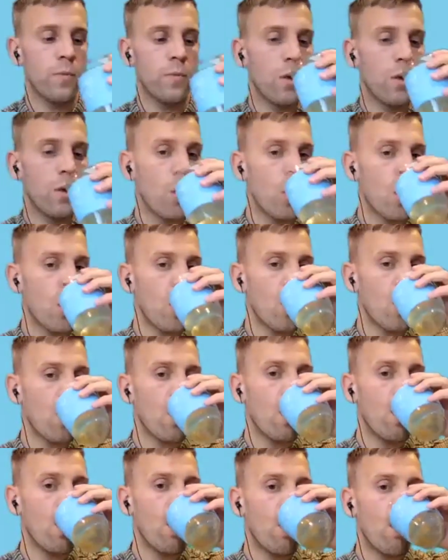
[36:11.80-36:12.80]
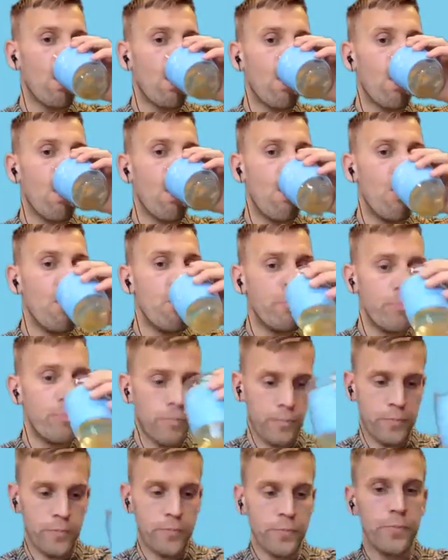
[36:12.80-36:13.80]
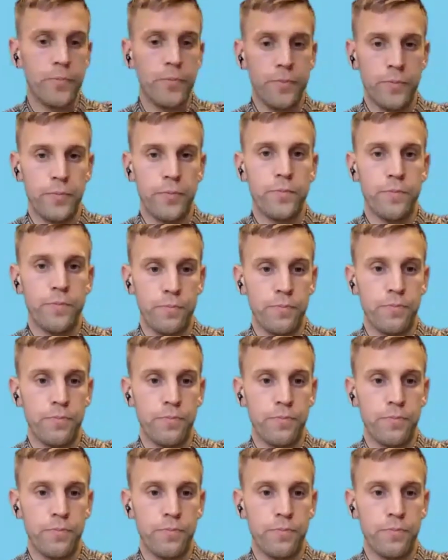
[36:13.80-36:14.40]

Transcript: know other students through that